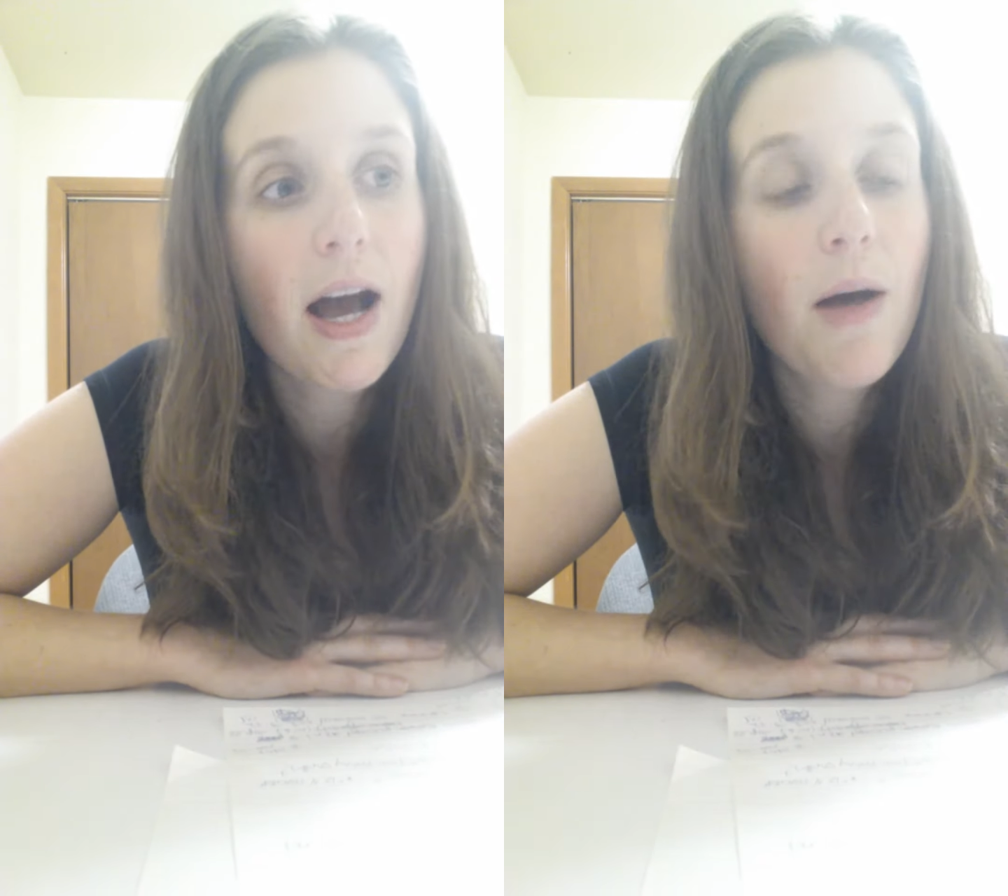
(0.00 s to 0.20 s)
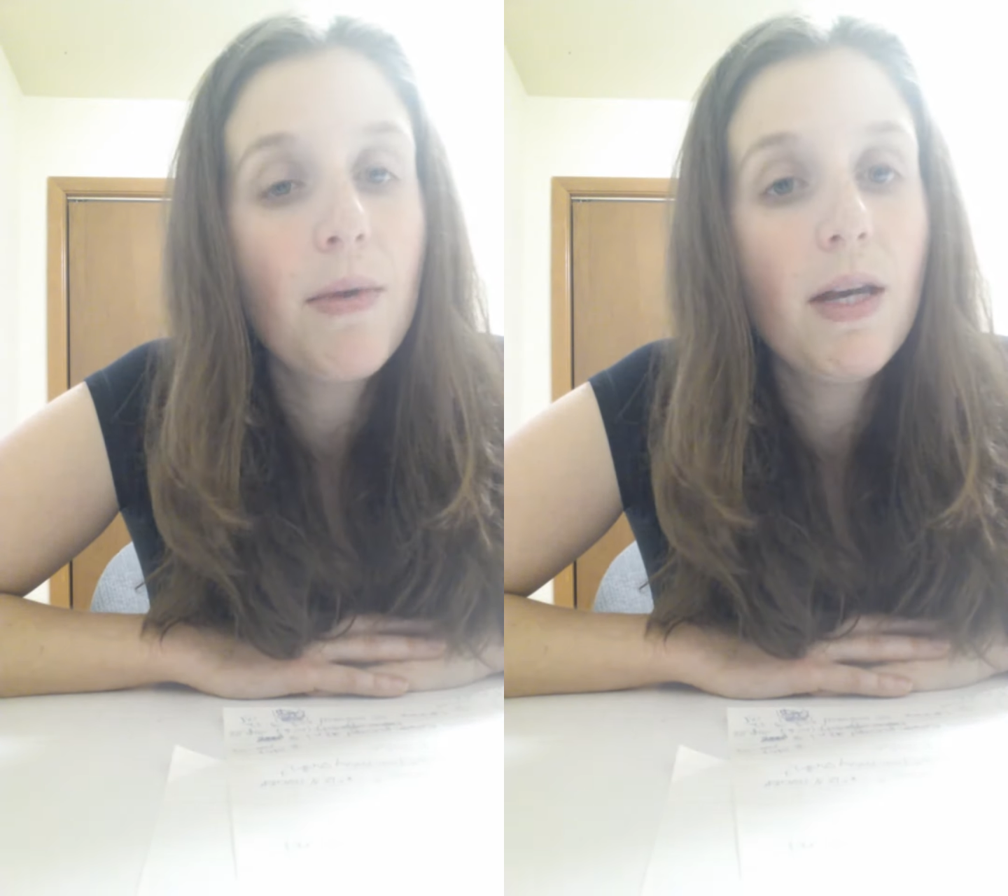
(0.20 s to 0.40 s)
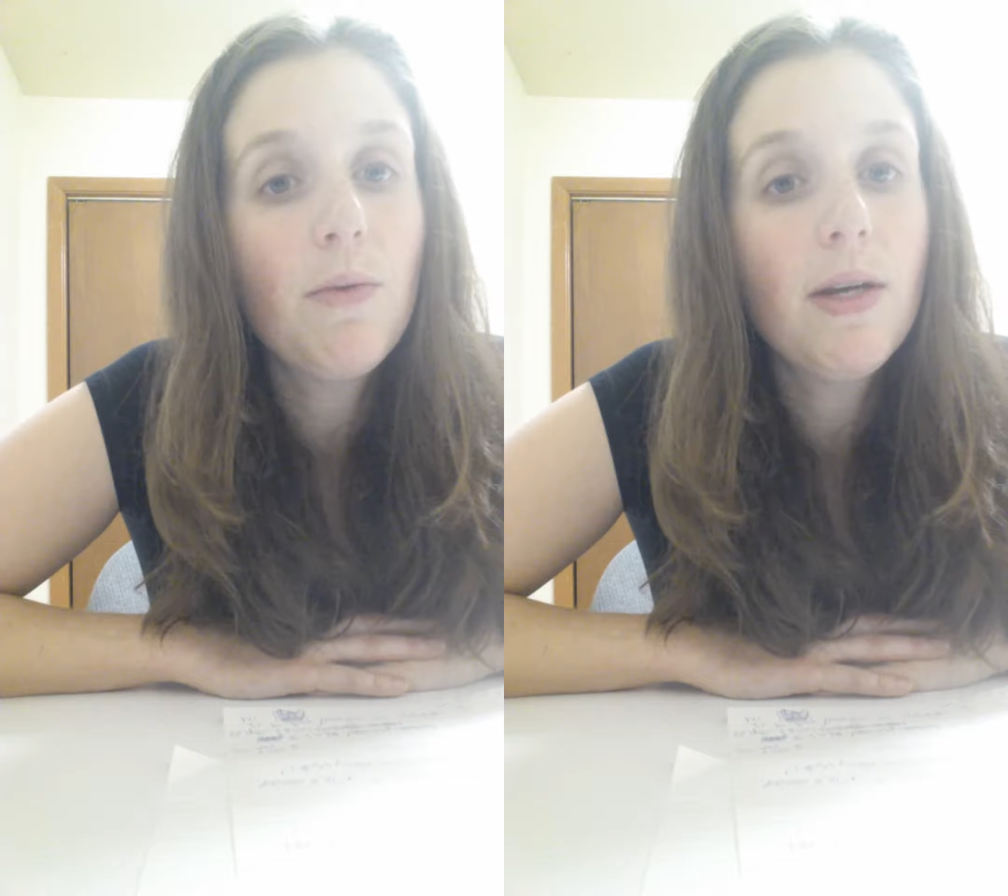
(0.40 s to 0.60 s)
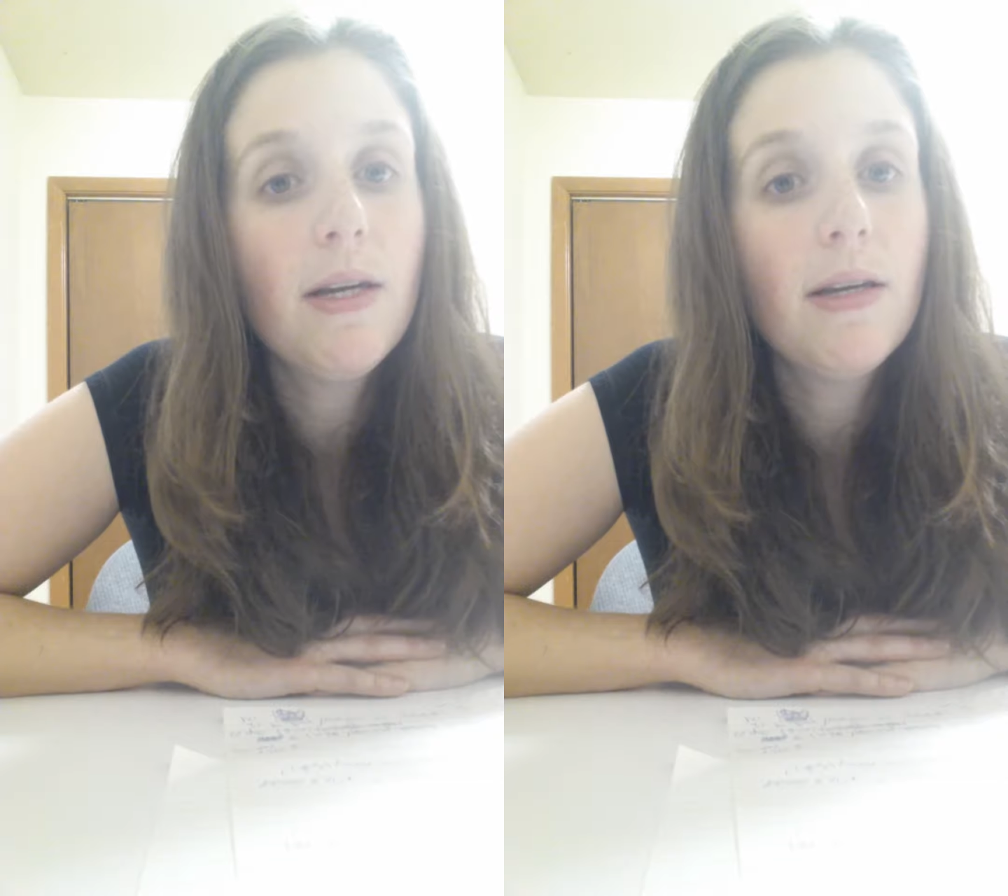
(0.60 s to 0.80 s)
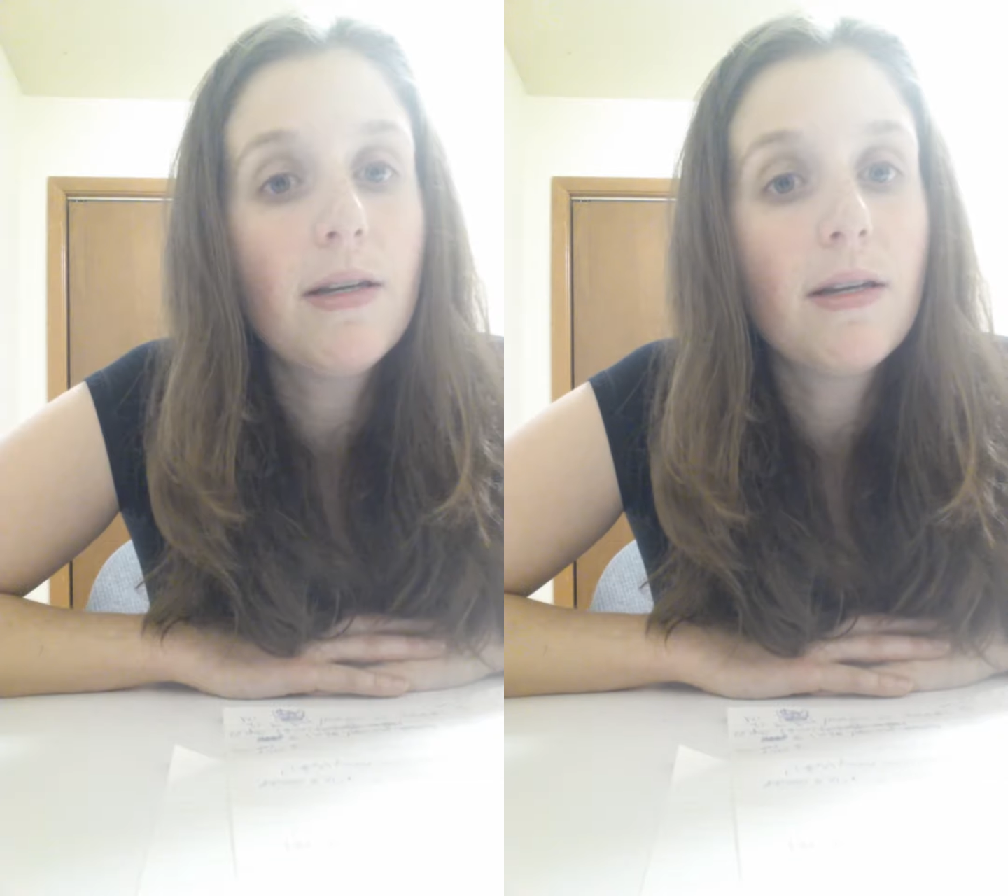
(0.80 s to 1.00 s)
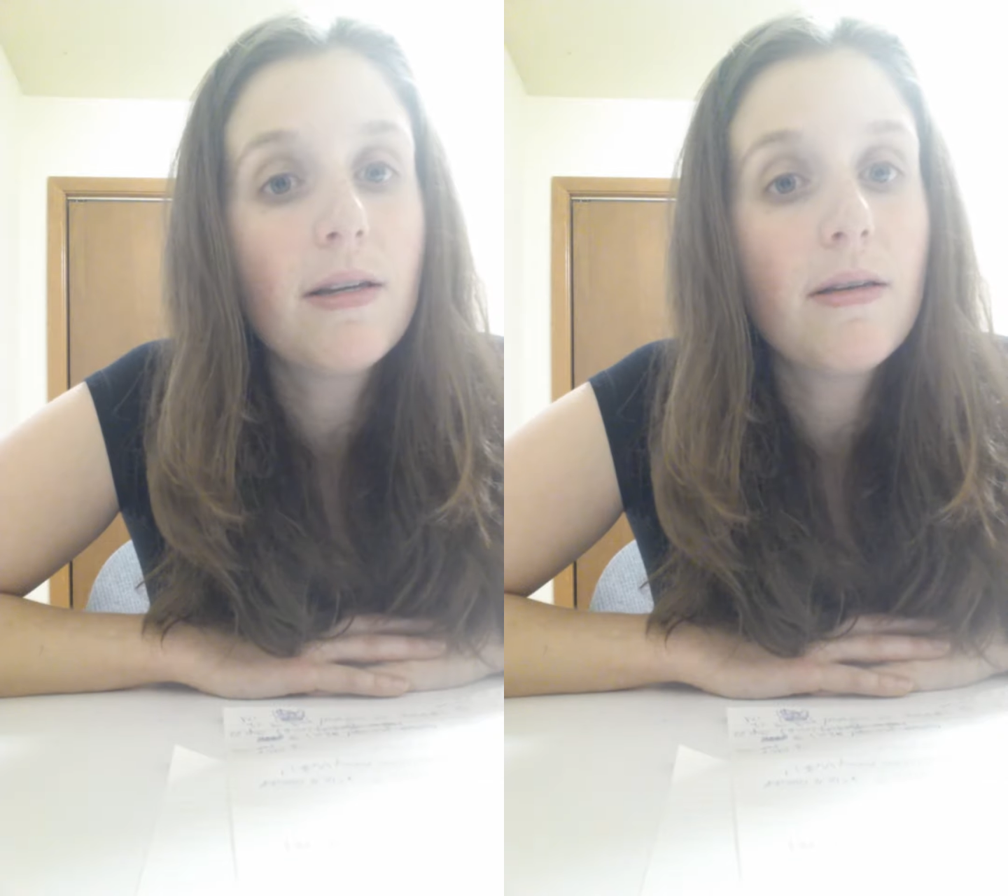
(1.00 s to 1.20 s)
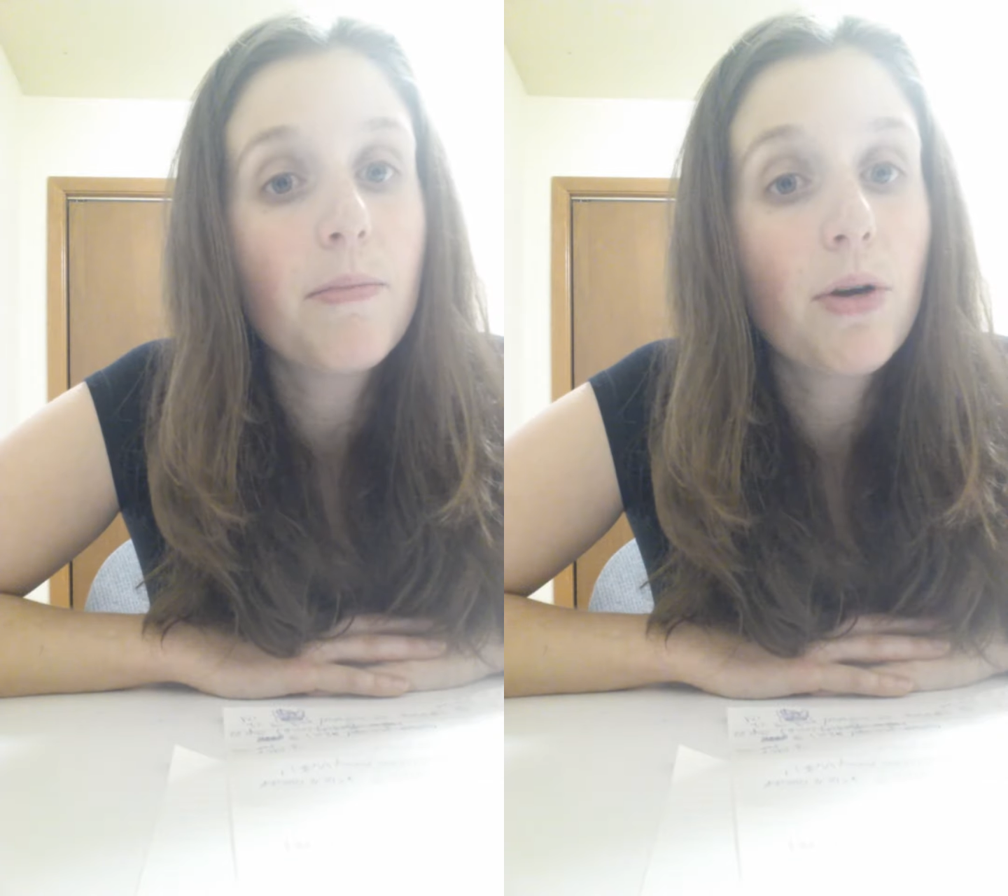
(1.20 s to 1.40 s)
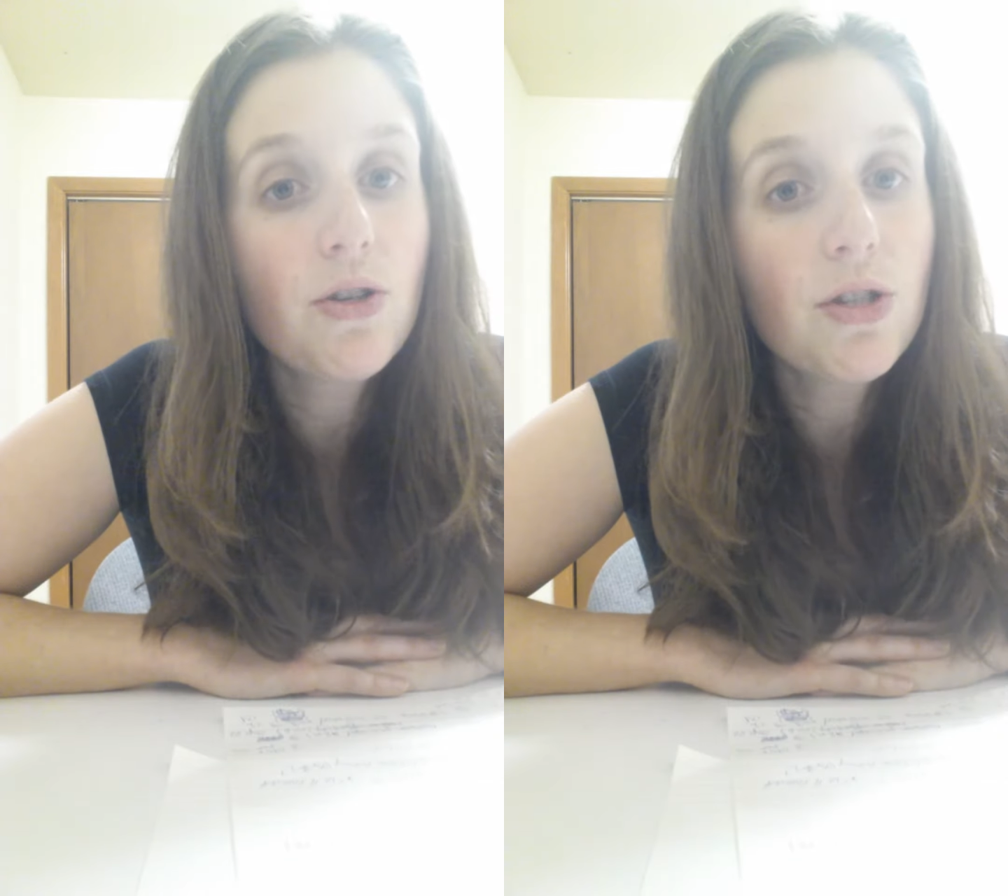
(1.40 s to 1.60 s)
how many we
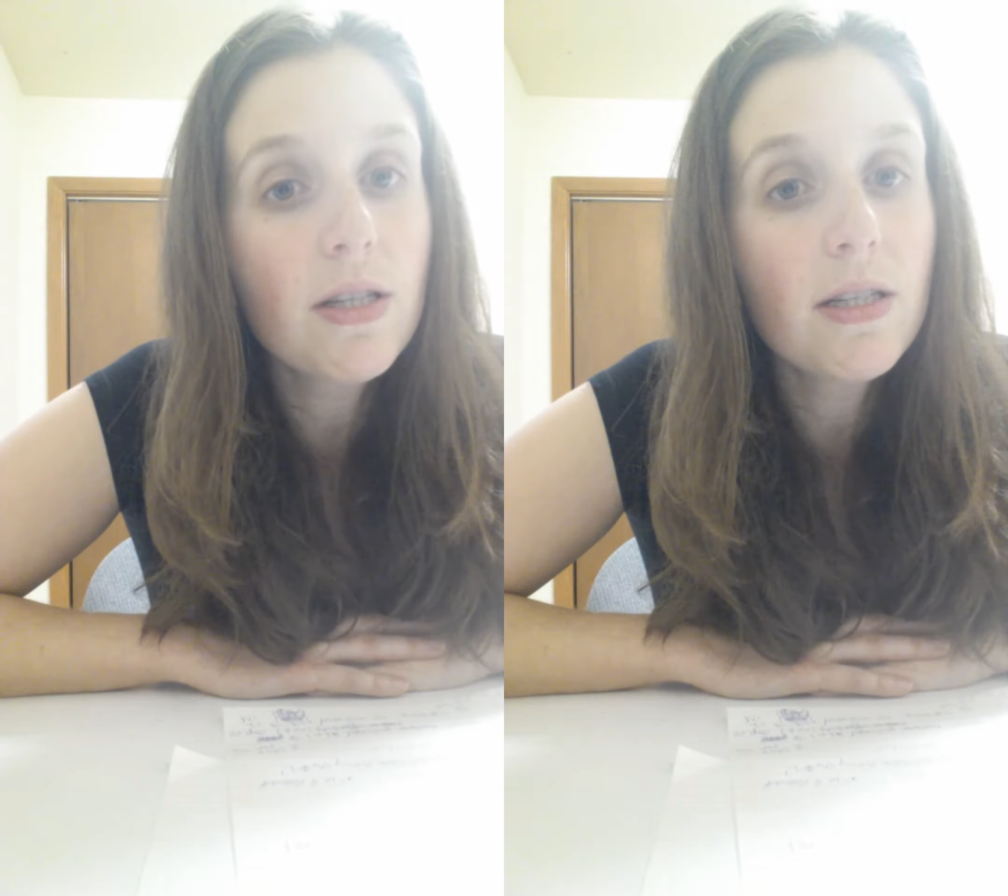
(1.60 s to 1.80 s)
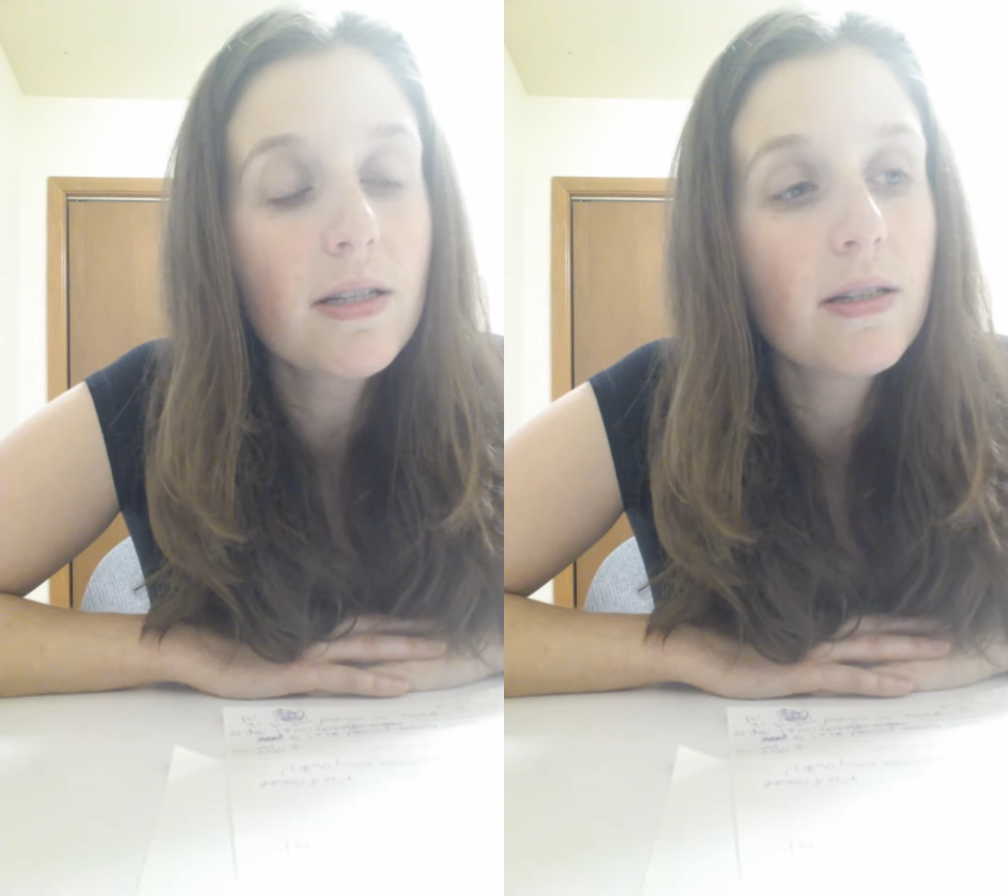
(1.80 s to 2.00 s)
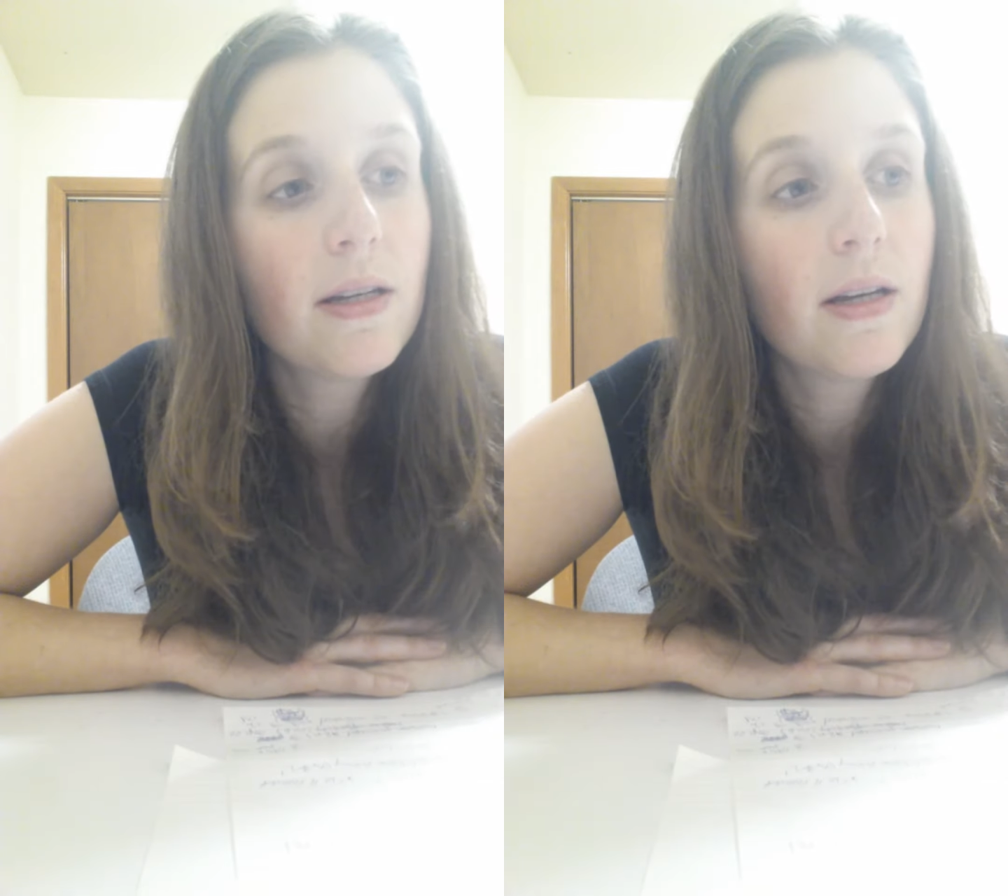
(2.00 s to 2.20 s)
purchased,